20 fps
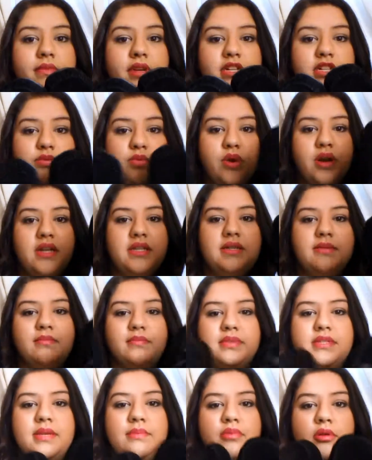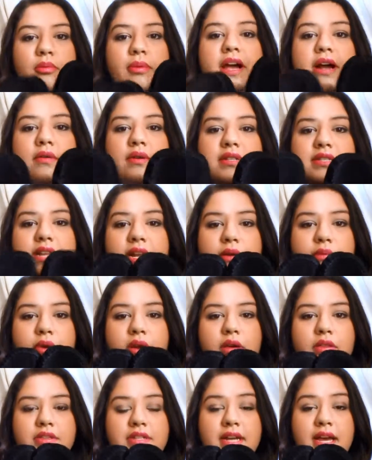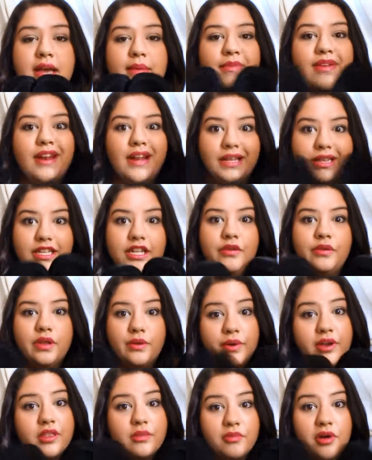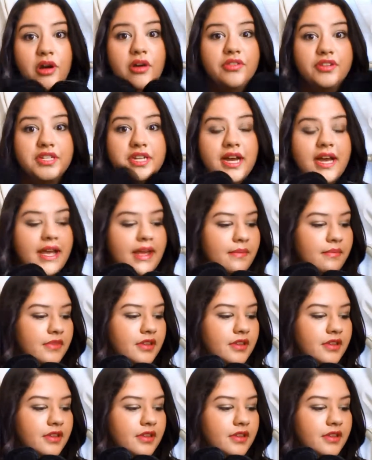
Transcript: I just wanted some simple black ones that I wear all the time, and I literally wear them all the time.